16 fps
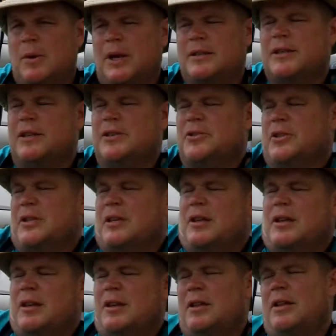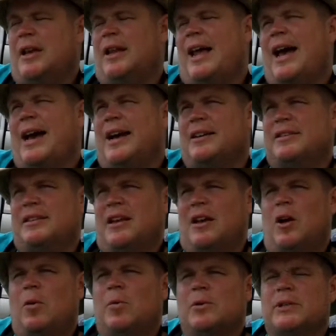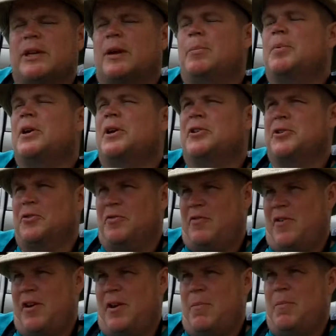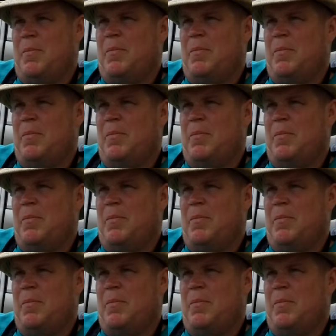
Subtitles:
essentially it acts almost like a picture frame.